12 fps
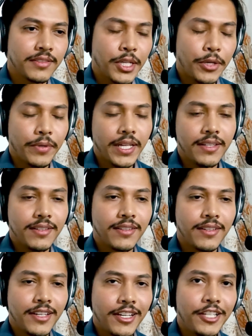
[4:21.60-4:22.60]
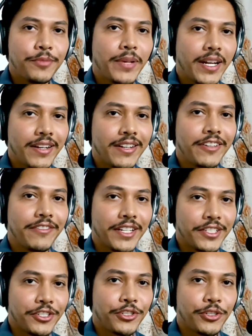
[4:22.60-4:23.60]
Well, it's better if I
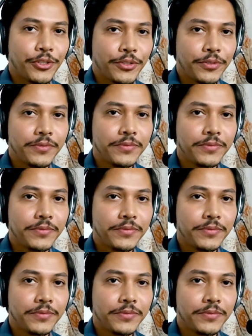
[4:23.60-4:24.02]
just show you.